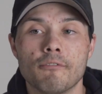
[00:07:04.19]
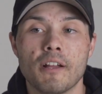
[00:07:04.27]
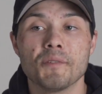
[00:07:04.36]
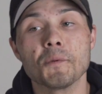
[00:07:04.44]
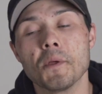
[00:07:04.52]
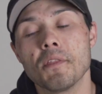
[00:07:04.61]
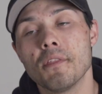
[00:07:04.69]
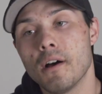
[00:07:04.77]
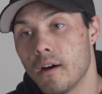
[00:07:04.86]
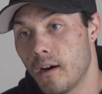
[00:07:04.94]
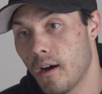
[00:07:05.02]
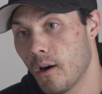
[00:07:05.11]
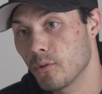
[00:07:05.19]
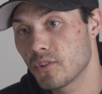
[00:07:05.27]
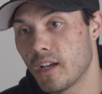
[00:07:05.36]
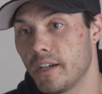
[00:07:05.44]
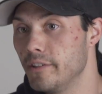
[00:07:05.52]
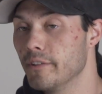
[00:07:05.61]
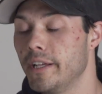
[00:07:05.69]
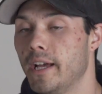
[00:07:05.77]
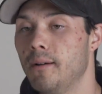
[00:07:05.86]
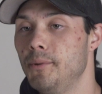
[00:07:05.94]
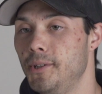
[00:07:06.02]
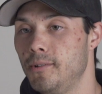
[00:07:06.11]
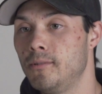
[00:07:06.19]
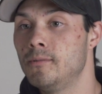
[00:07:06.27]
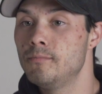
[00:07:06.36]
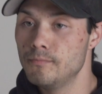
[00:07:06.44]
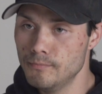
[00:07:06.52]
friends with outside of rehab too.